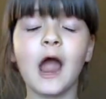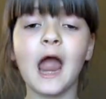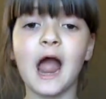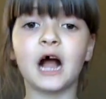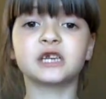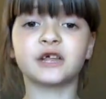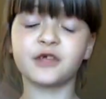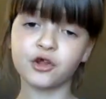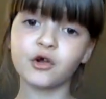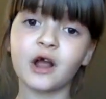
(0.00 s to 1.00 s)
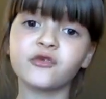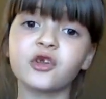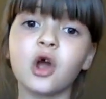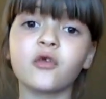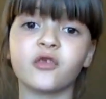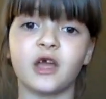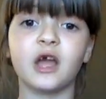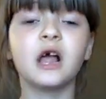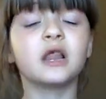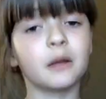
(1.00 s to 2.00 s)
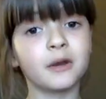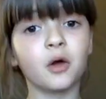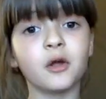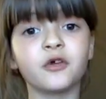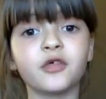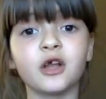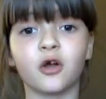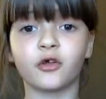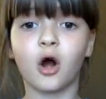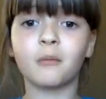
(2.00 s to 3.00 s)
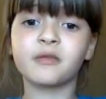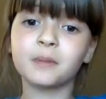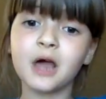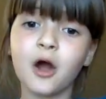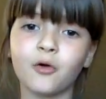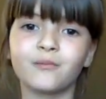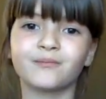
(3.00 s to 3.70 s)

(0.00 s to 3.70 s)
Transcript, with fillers: and I think you guys should go see it. Let me know what you think on the comments below.